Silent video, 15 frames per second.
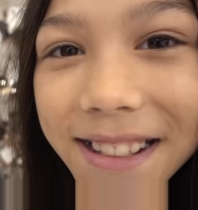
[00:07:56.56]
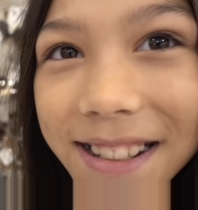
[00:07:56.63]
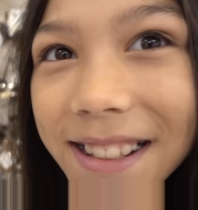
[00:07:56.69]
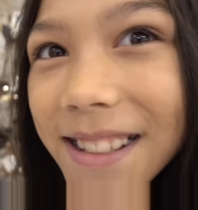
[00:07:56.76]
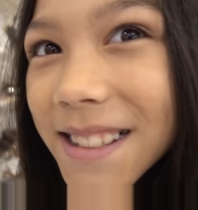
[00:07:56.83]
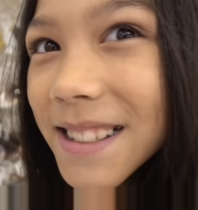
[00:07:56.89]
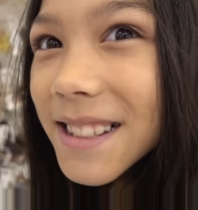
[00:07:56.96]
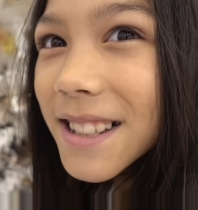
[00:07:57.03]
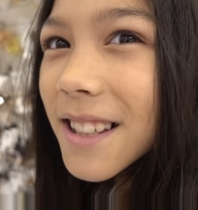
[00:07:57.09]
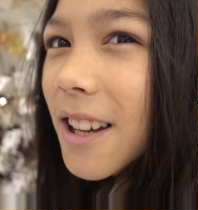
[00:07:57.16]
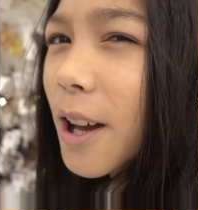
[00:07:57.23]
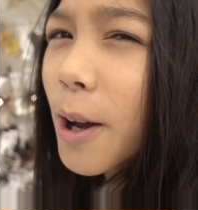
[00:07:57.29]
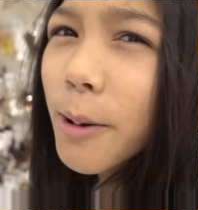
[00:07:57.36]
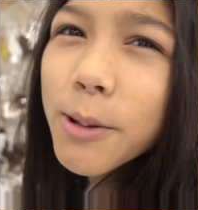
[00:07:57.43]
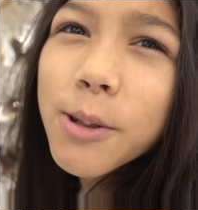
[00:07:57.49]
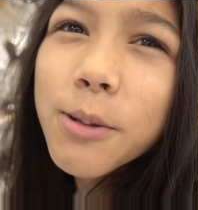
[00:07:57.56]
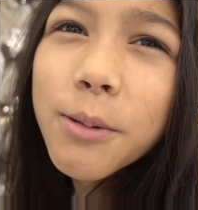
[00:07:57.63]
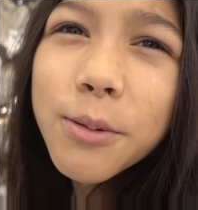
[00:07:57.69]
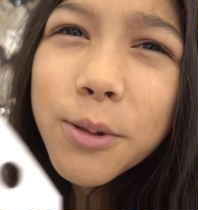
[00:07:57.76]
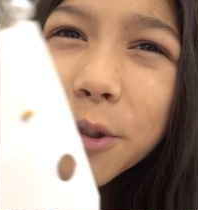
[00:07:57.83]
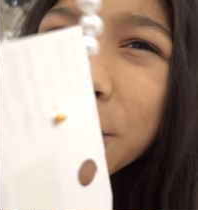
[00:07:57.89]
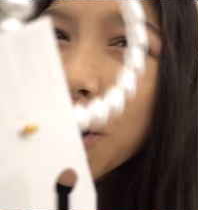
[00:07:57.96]
of what you're wanting. Oh,
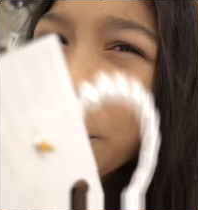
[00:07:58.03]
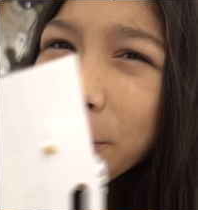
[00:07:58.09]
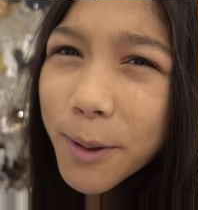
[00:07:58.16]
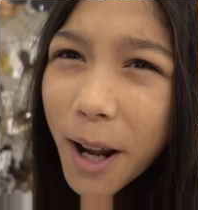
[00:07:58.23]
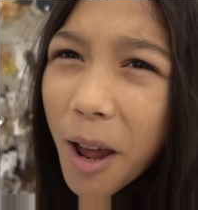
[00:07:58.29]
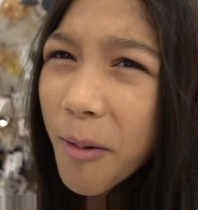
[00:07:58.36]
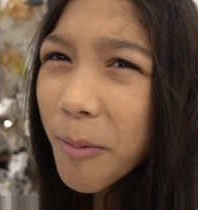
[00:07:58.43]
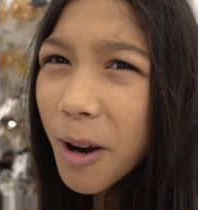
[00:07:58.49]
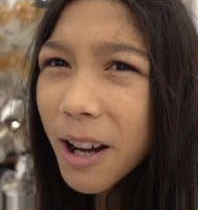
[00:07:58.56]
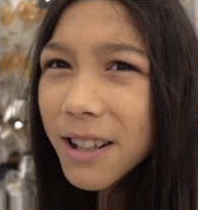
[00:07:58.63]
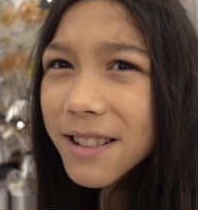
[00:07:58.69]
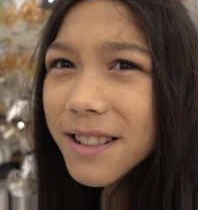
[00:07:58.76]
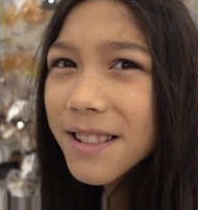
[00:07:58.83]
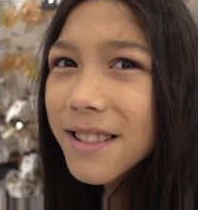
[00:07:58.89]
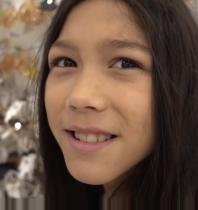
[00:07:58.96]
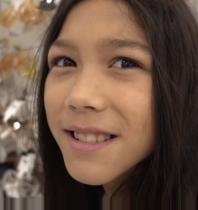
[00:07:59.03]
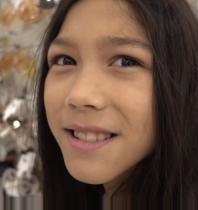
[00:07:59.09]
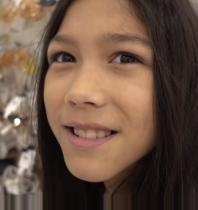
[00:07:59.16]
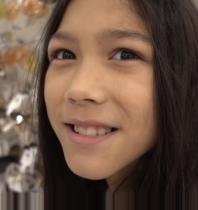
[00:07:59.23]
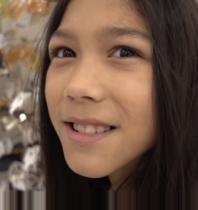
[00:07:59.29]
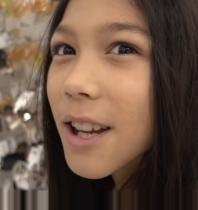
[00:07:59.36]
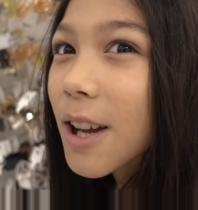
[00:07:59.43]
you know and it sounds
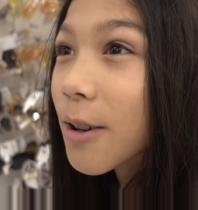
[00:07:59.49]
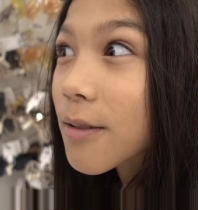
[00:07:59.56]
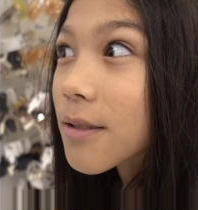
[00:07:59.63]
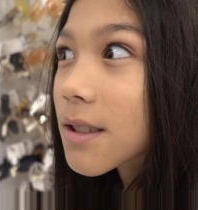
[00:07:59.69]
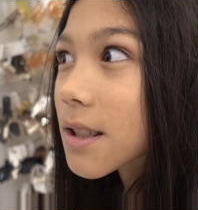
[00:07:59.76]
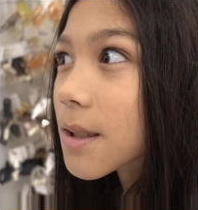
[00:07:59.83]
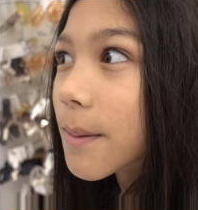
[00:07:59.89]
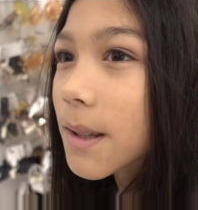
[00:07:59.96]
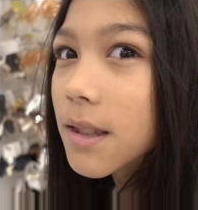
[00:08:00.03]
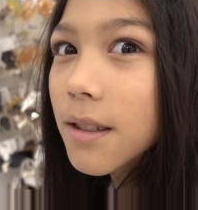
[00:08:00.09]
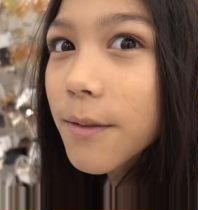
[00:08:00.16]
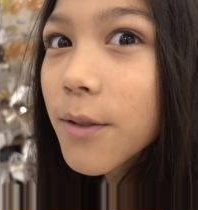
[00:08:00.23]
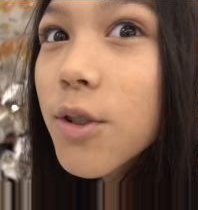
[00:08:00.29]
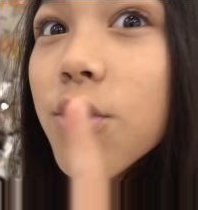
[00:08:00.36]
expensive. Oh, it's expensive.